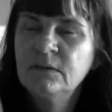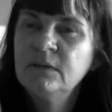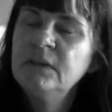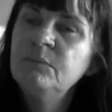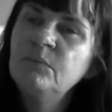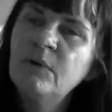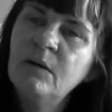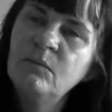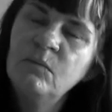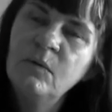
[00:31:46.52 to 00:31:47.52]
Near,
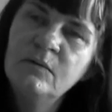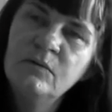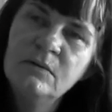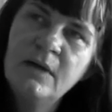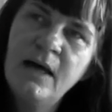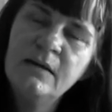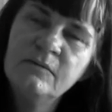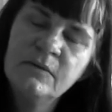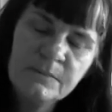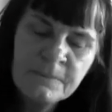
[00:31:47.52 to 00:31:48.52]
out
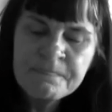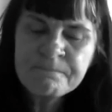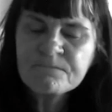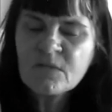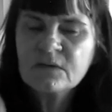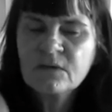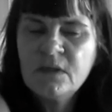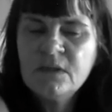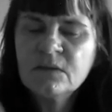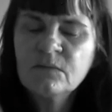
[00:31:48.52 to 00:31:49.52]
of,
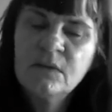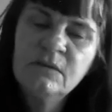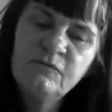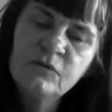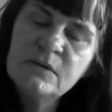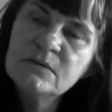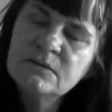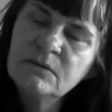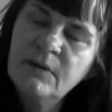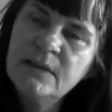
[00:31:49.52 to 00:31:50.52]
in the foothills
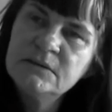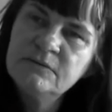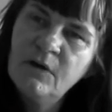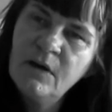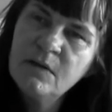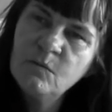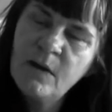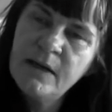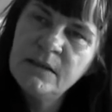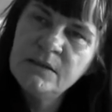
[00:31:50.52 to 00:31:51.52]
of the Great Dividing
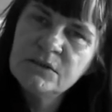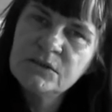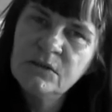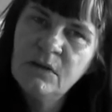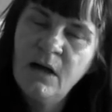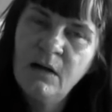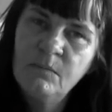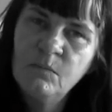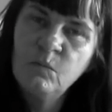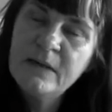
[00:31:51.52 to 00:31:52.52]
Range,
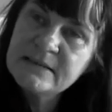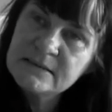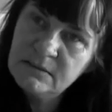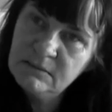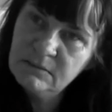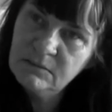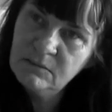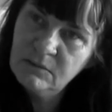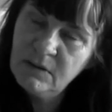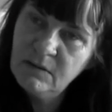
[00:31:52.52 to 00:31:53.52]
west
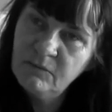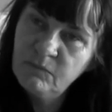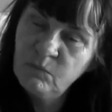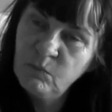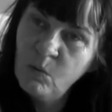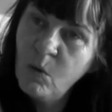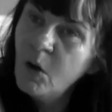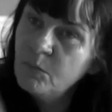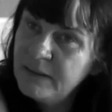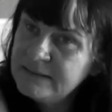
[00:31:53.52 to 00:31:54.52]
of
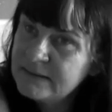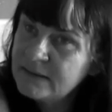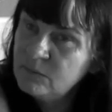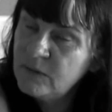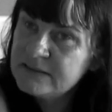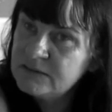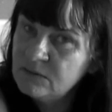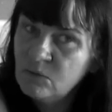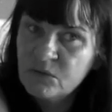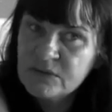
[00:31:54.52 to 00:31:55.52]
Wauchope, basically, west,
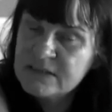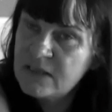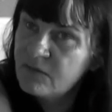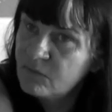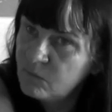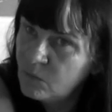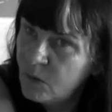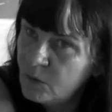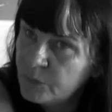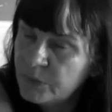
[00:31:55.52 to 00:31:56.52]
north and south of
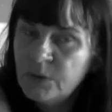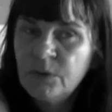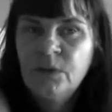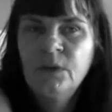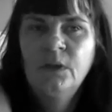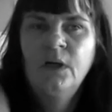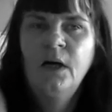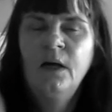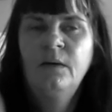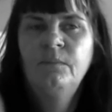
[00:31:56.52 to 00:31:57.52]

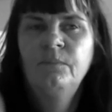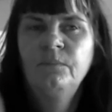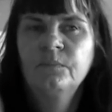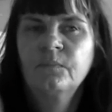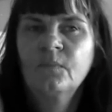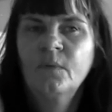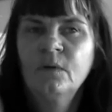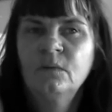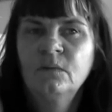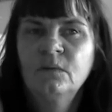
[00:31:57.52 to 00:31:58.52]
Wauchope,
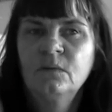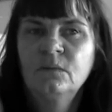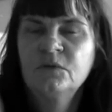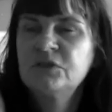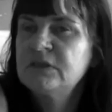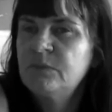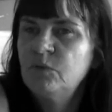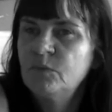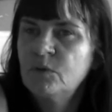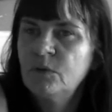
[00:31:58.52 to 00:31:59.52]
which is near
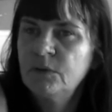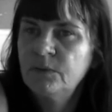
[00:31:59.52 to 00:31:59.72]
Port Macquarie,